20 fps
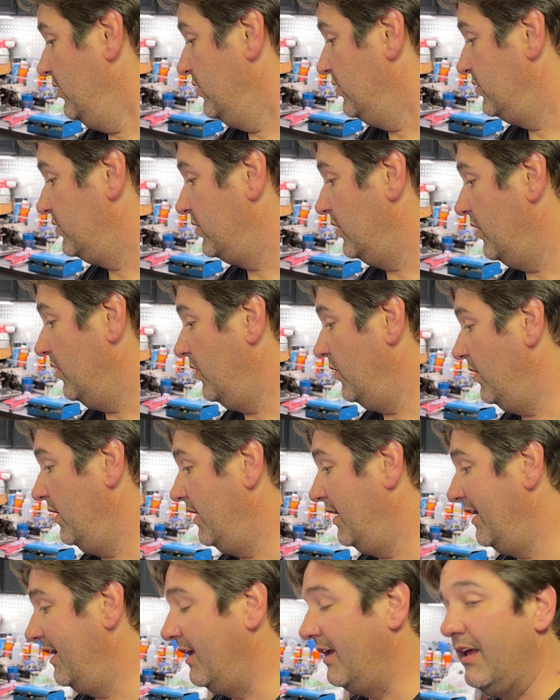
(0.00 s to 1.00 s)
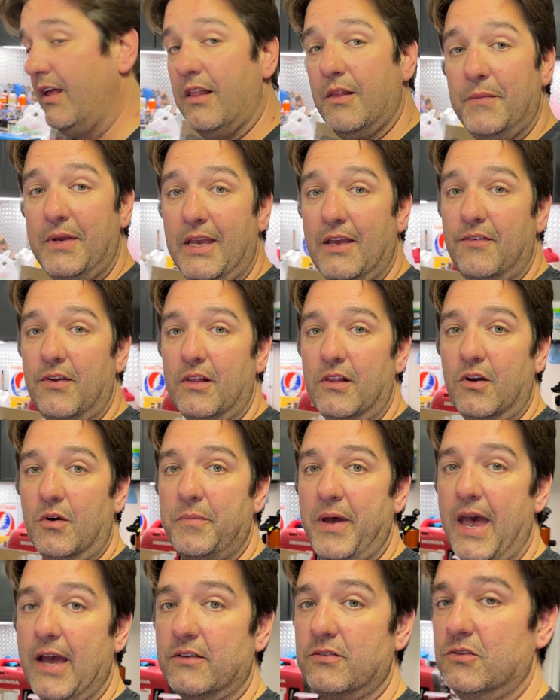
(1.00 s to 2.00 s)
So let me give you a little
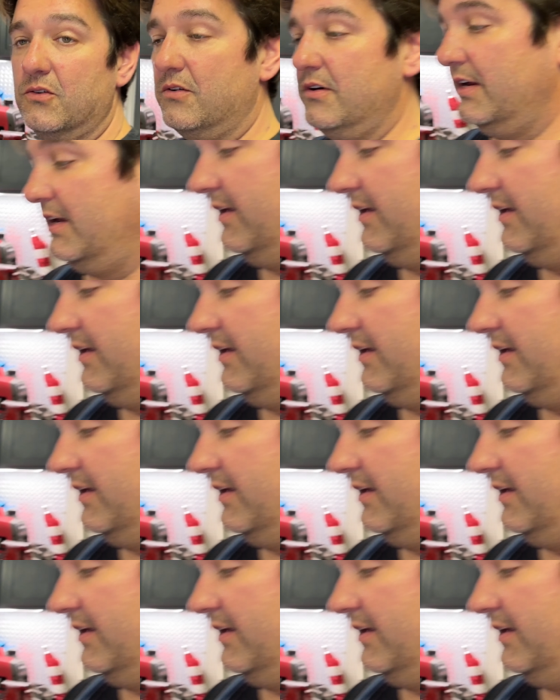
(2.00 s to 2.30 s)
backstory